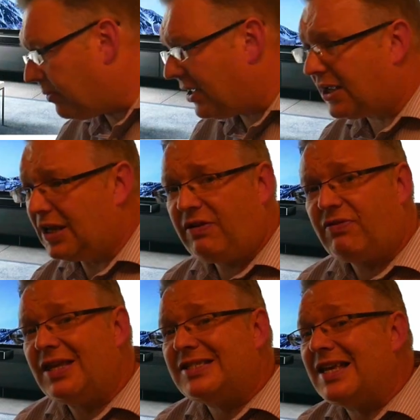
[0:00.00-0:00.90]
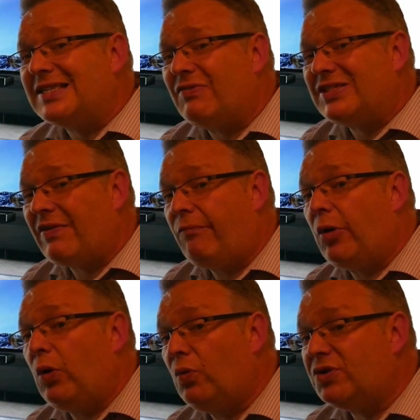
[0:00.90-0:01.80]
You can even these days have a
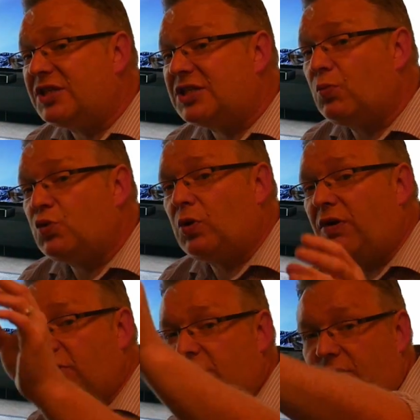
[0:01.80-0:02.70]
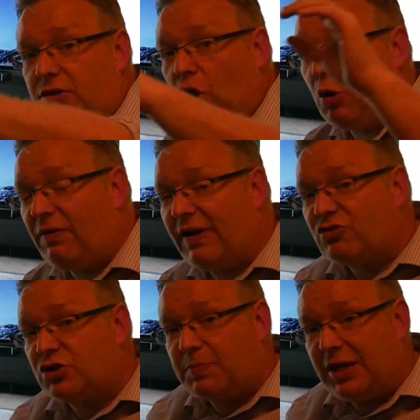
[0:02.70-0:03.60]
7.1 system which will give you a couple of
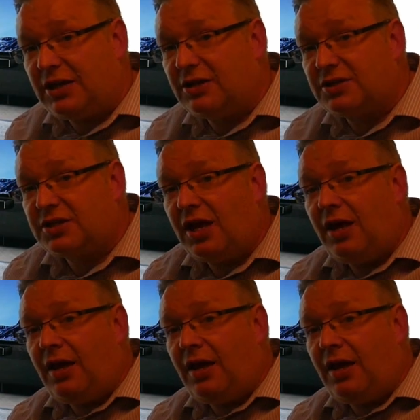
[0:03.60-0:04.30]
extra speakers,